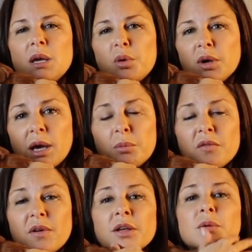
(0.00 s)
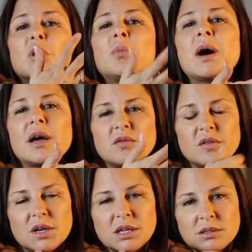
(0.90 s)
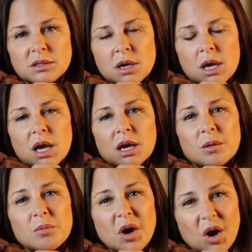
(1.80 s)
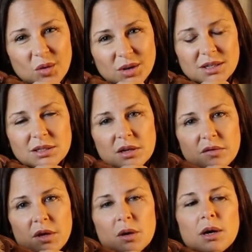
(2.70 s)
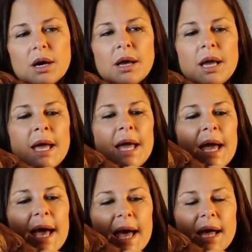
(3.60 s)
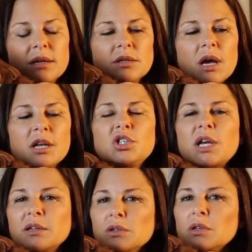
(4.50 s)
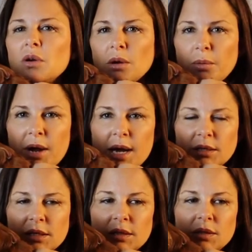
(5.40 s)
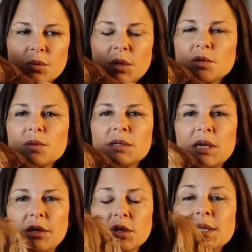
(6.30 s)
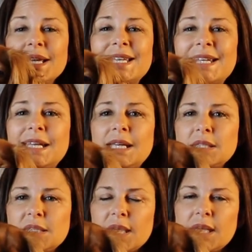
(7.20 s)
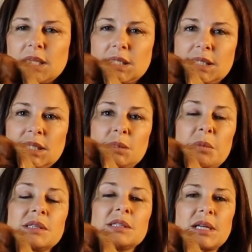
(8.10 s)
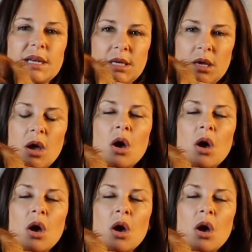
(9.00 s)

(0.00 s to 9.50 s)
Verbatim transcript: hippocampal volume are mindfulness, a component of yoga, and a gentle yoga practice, which was undertaken in India in a six-month study,